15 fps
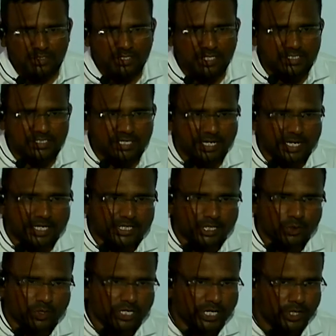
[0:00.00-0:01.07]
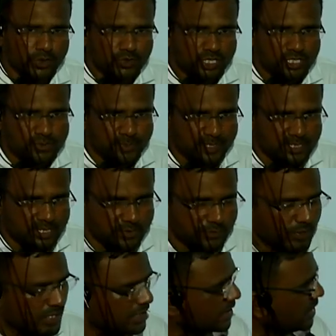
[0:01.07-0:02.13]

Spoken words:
They selectively reduce specific